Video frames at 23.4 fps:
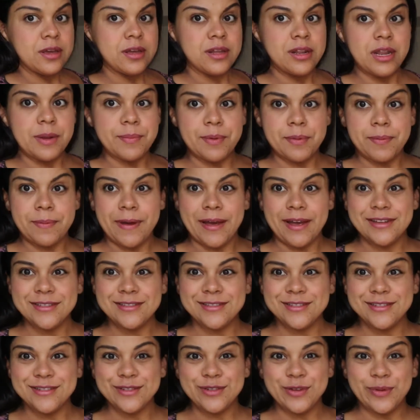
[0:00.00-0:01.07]
nipple pads.
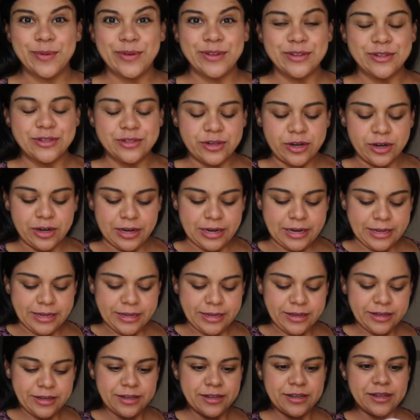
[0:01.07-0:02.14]
So when you start
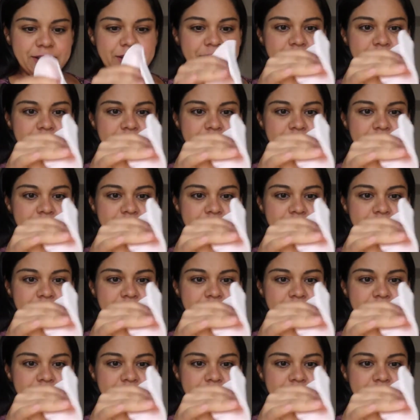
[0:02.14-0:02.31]
leaking,